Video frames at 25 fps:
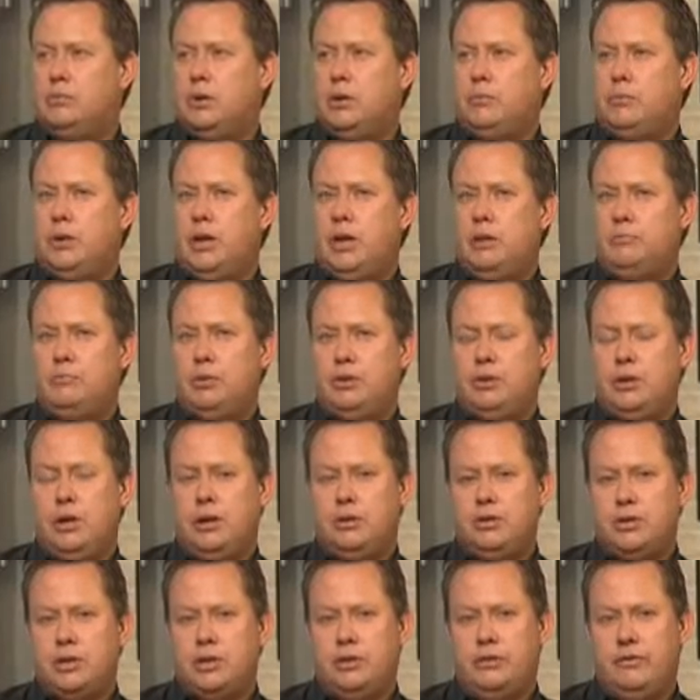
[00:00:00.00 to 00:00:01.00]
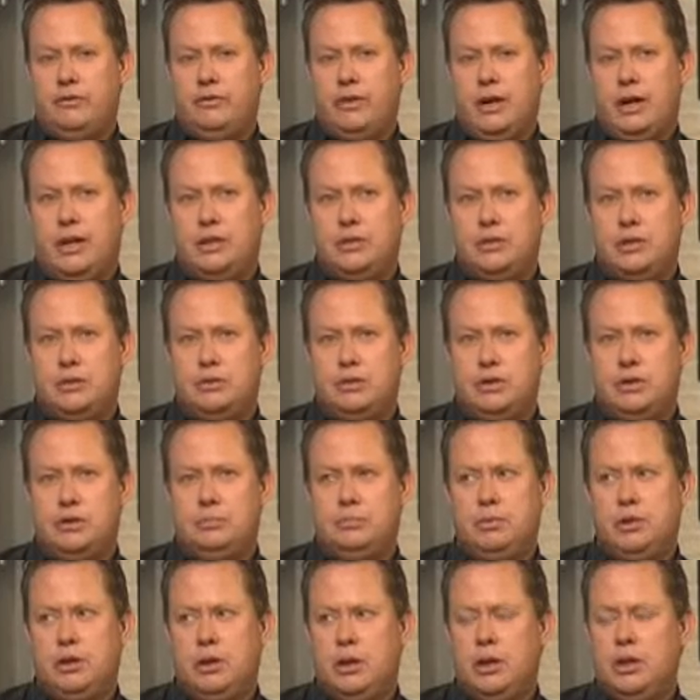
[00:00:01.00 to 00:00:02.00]
We're now putting the onus on the fans, who
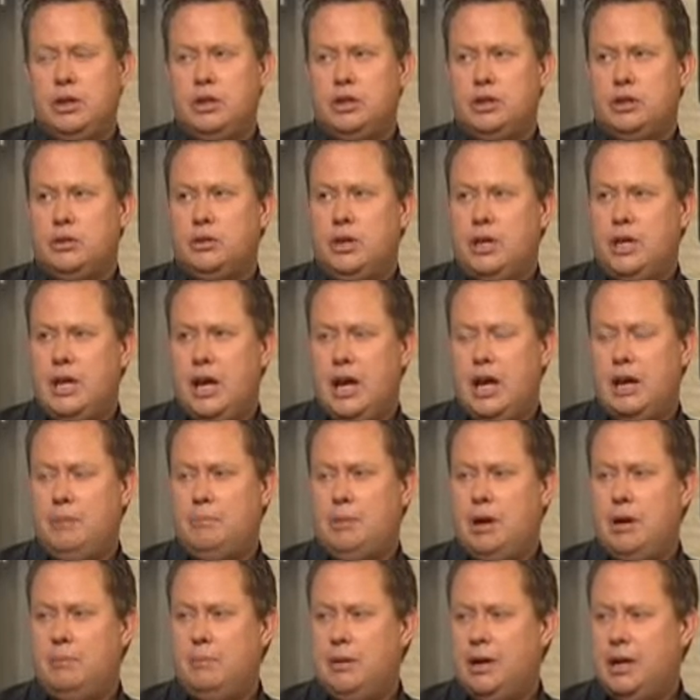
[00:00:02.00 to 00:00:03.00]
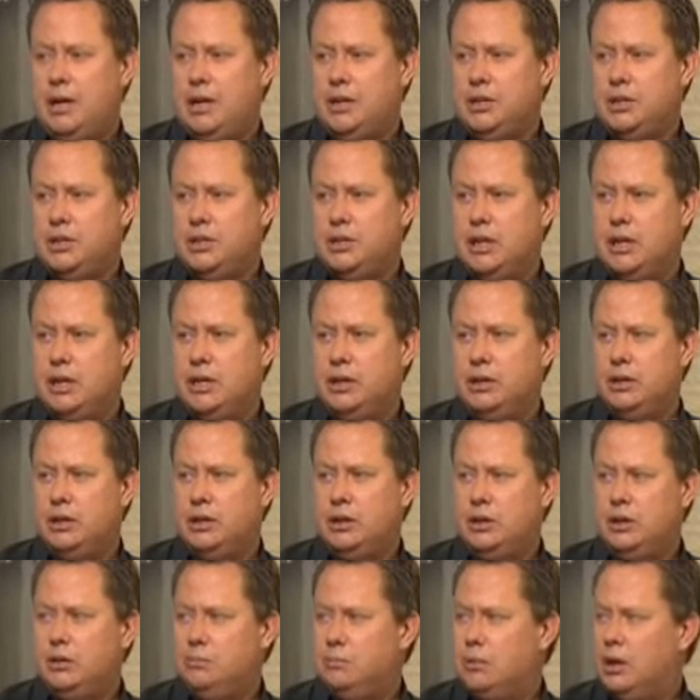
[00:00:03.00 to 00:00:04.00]
should show they care by buying a stake in the
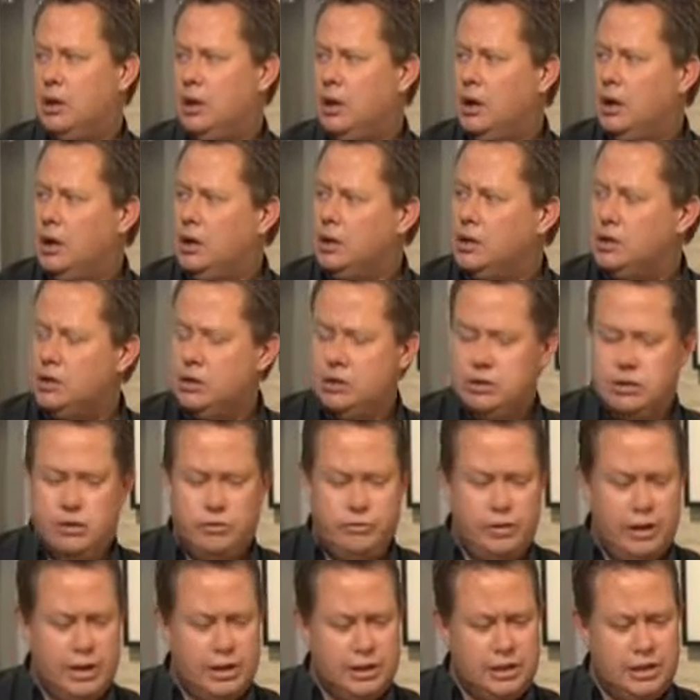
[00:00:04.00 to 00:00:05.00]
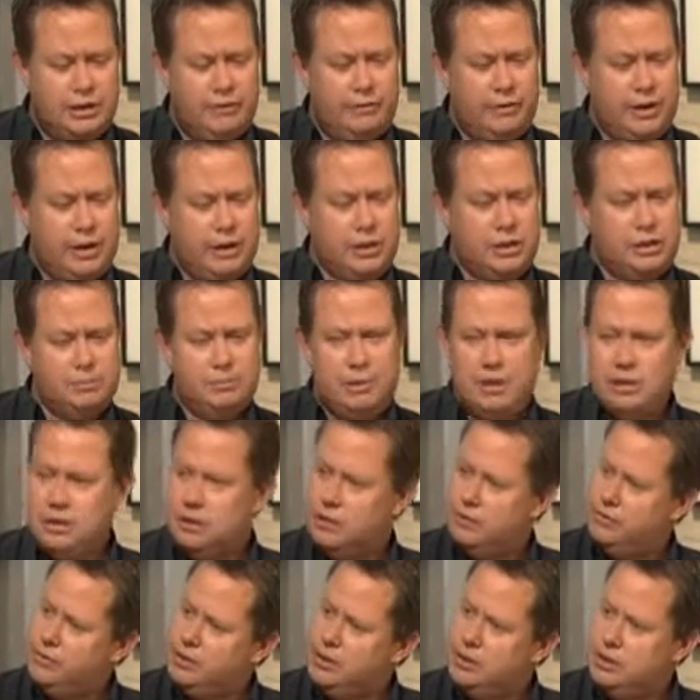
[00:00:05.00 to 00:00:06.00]
club. Do you realise how
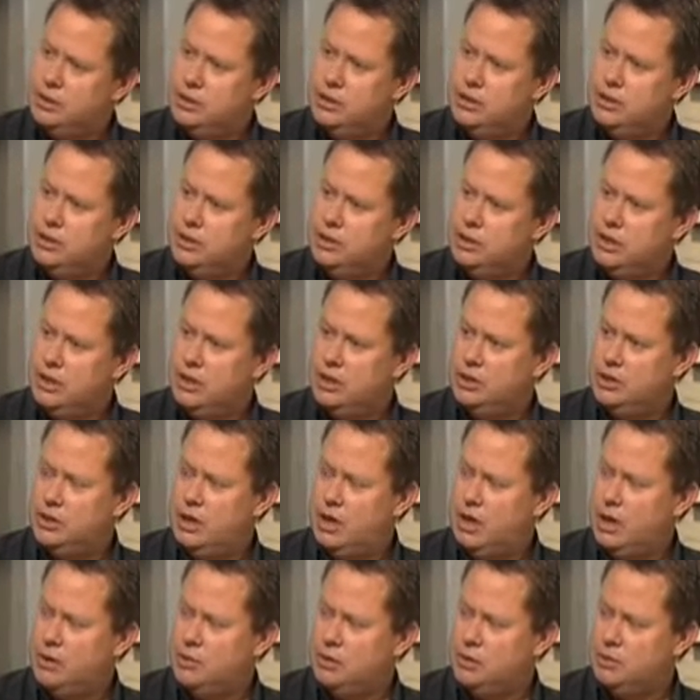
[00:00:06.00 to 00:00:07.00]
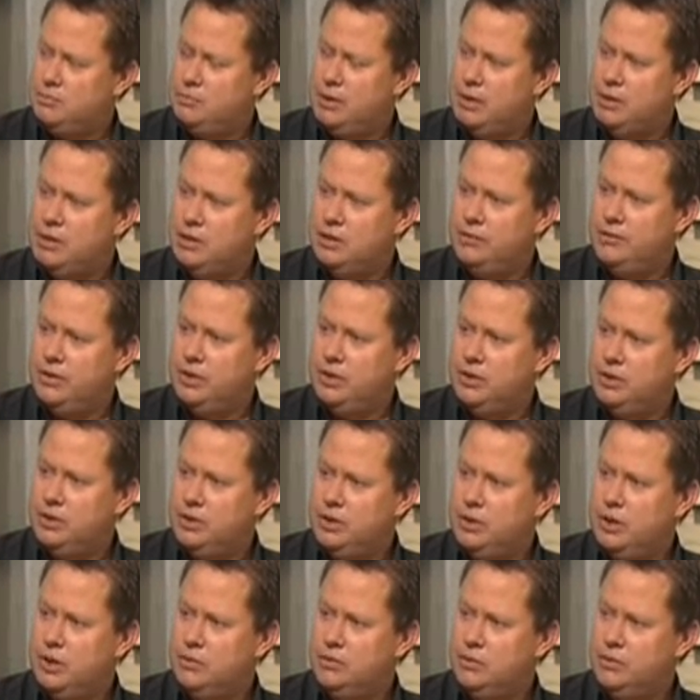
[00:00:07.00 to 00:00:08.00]
expensive these season tickets are? How expensive it is
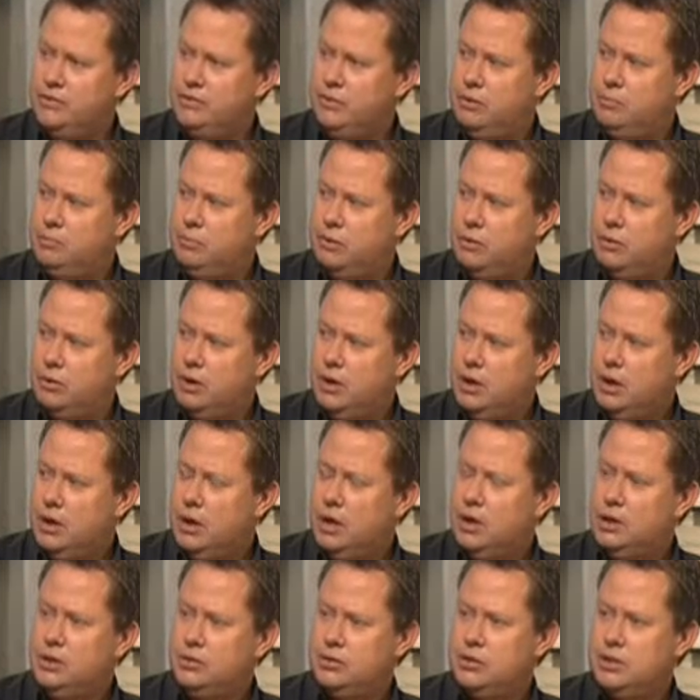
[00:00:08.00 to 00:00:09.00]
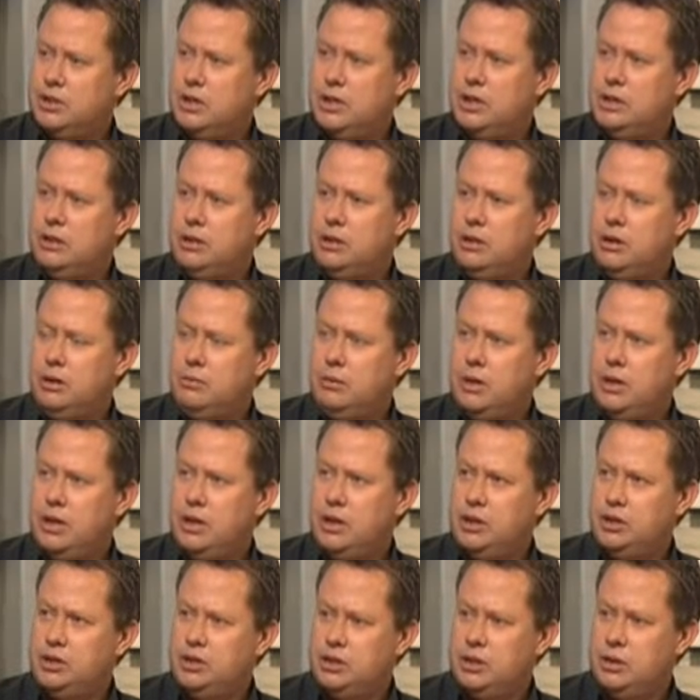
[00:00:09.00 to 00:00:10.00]
to go to football? And you're saying that the only way they
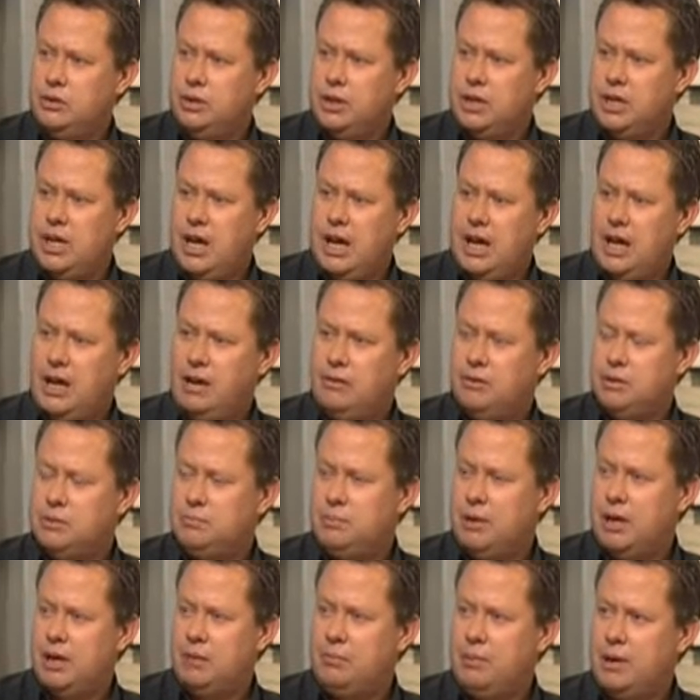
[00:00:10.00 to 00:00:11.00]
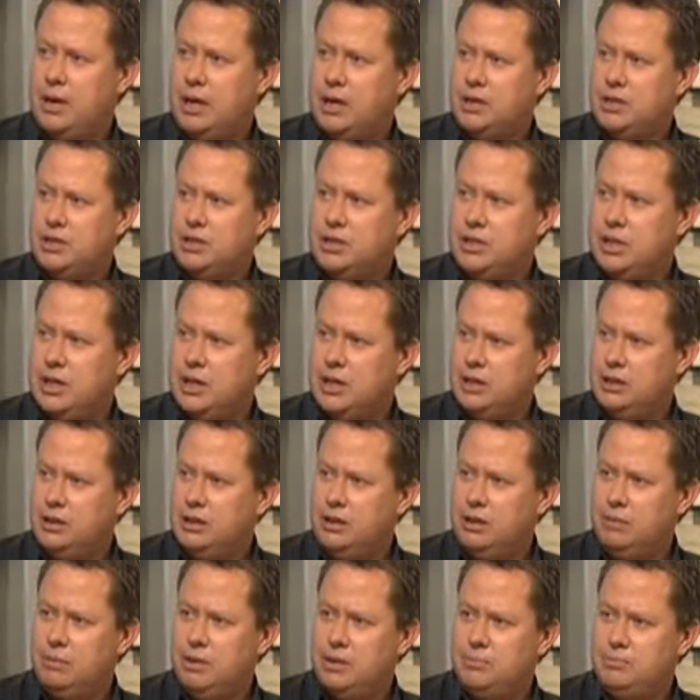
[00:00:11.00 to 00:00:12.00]
can show they care is by buying a stake in the
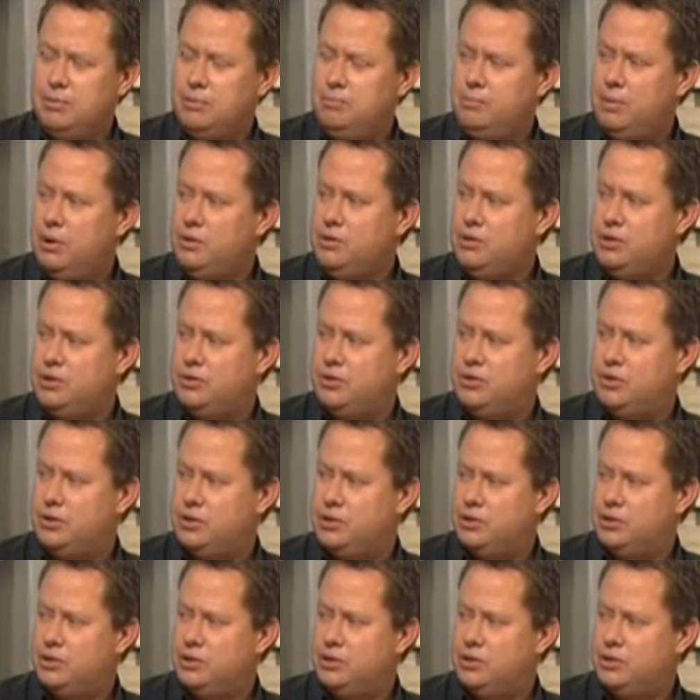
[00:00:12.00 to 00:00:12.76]
club? That's preposterous.